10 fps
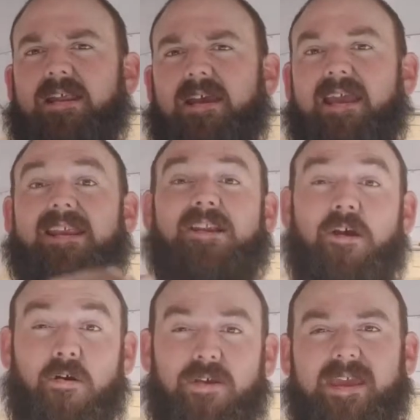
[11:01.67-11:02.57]
and
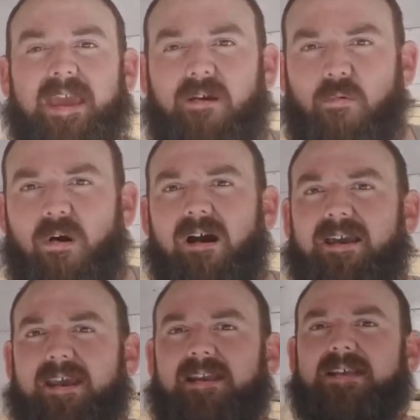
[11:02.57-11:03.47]
no, you can't
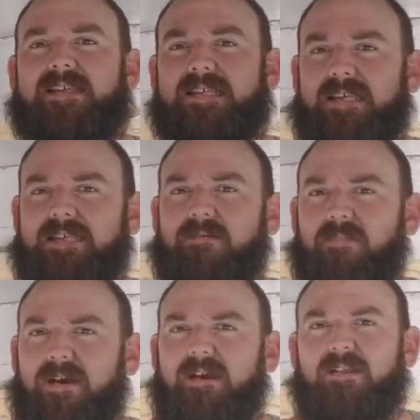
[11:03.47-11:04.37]
walk in and see
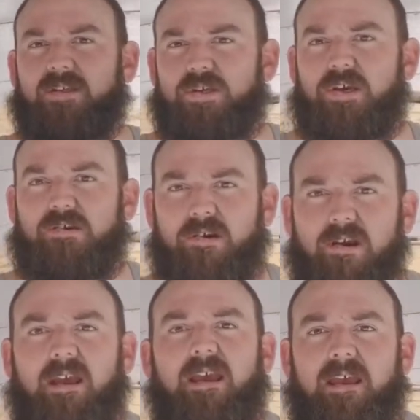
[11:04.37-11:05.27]
somebody on the shitter.
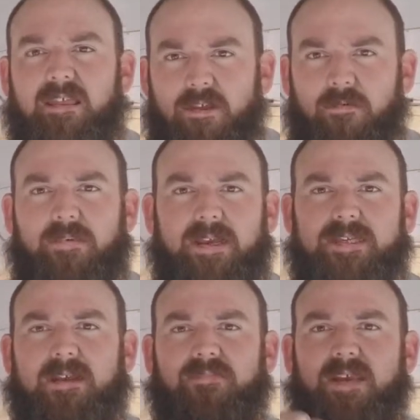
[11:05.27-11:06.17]
There'll be
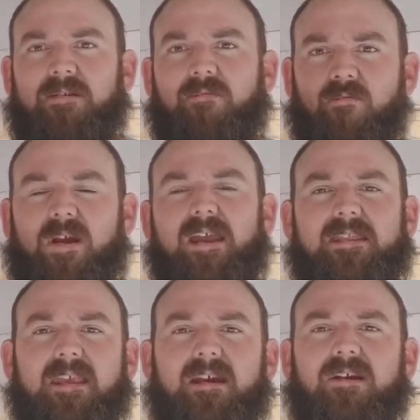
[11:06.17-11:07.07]
something right
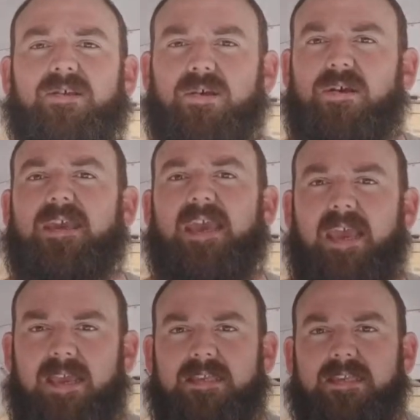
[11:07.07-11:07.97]
there so you
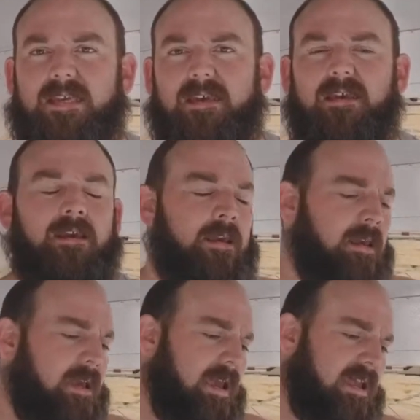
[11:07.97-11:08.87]
can't see.
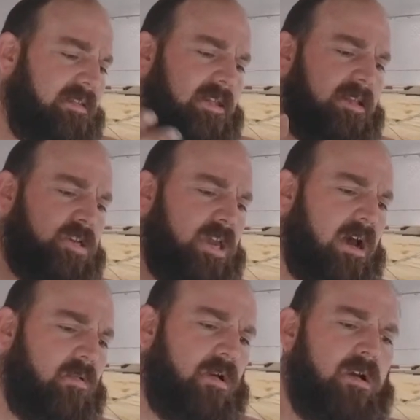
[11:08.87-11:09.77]
And then the
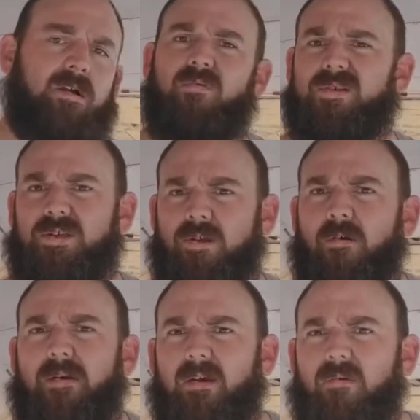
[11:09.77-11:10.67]
shower, which
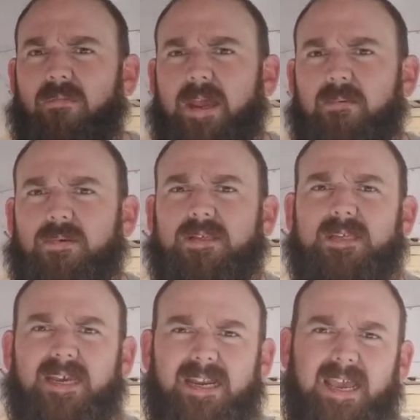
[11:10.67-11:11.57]
nobody will be able to
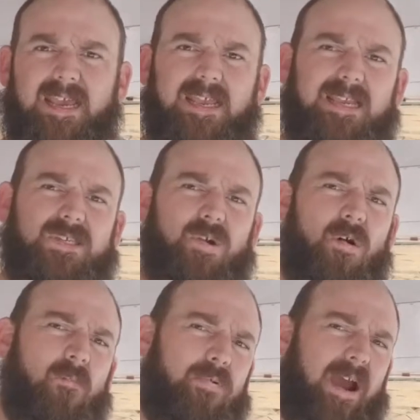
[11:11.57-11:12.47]
see. And it's your
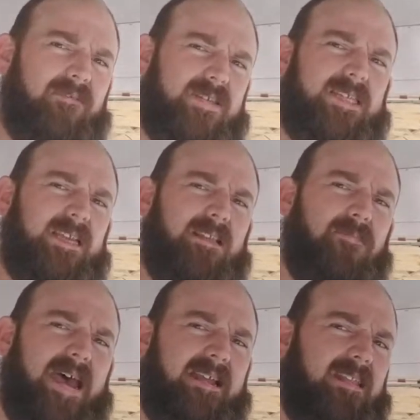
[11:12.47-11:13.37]
own privacy in the
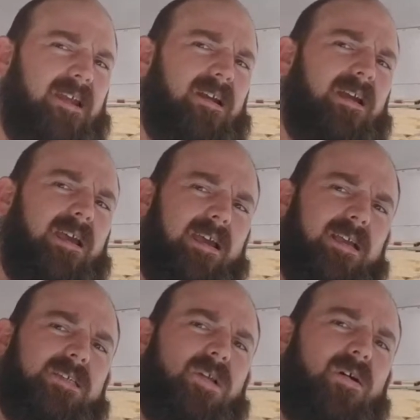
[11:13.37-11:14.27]
back there.
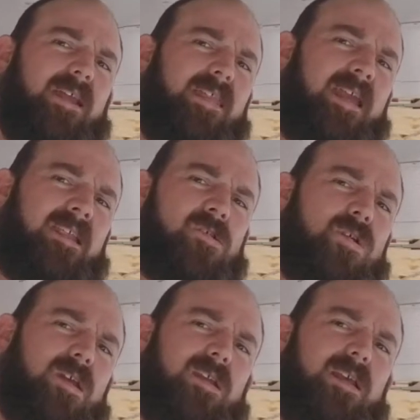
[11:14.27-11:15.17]
So, and then you
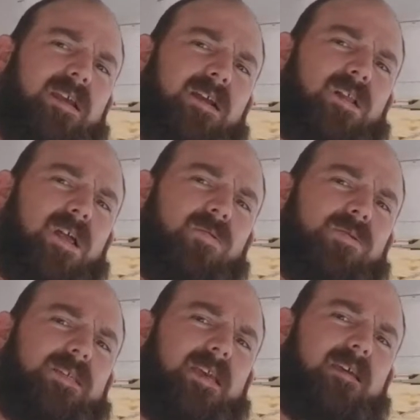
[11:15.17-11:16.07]
could
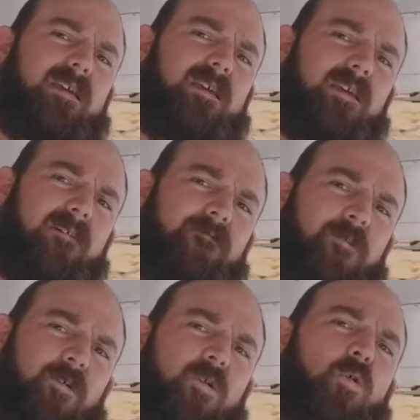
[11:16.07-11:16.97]
enclose it
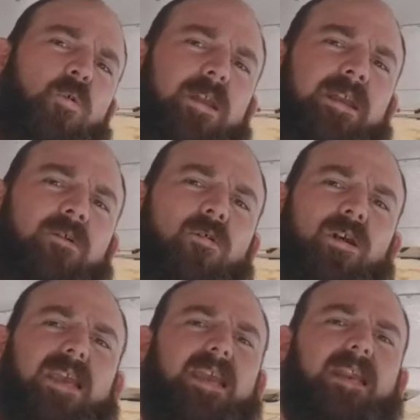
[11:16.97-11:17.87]
for cooling or
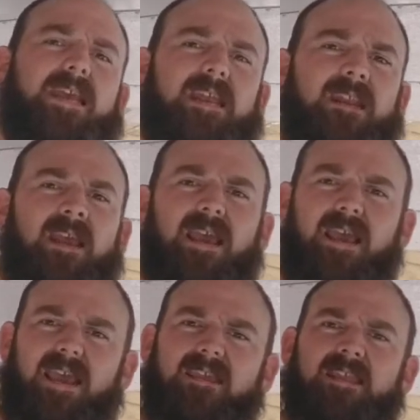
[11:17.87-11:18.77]
heating
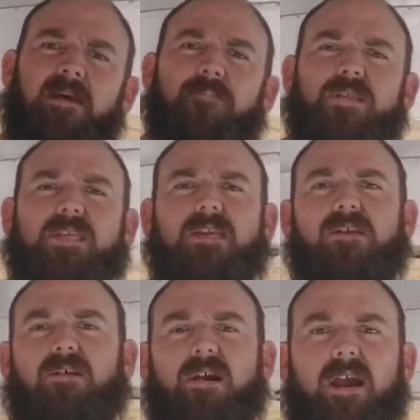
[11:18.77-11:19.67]
in that
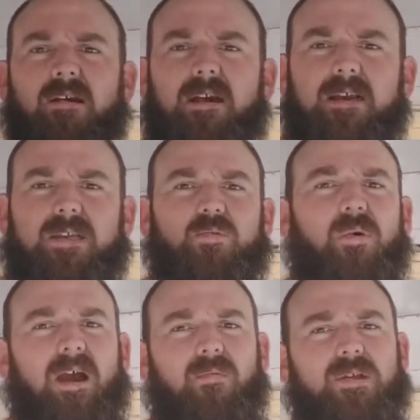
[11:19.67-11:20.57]
particular area. Because
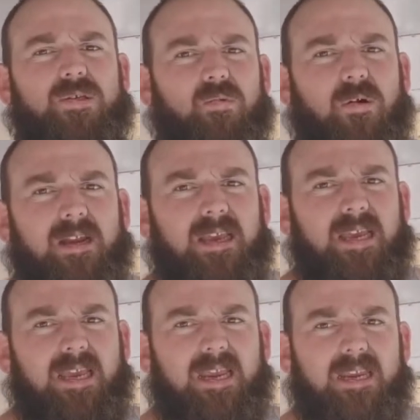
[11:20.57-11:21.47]
why would you want to
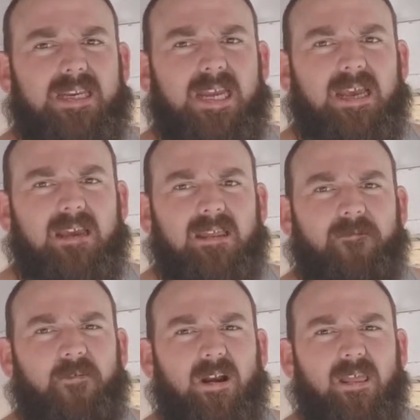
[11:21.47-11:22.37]
heat the
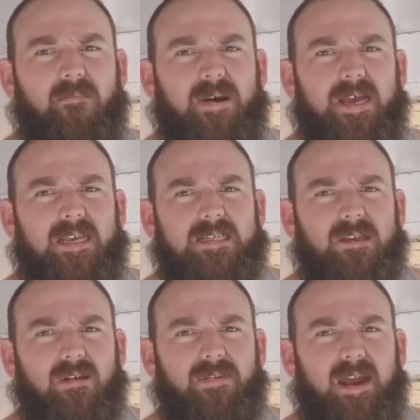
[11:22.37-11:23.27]
front of the bus
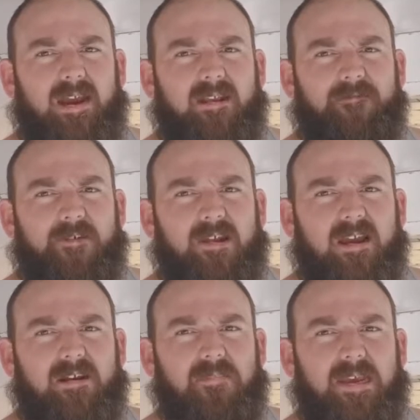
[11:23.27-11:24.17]
all night if you're not
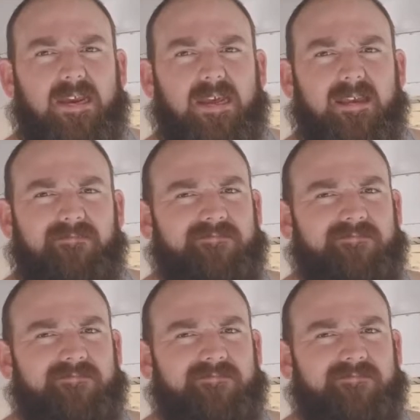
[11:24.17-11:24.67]
going to be in it?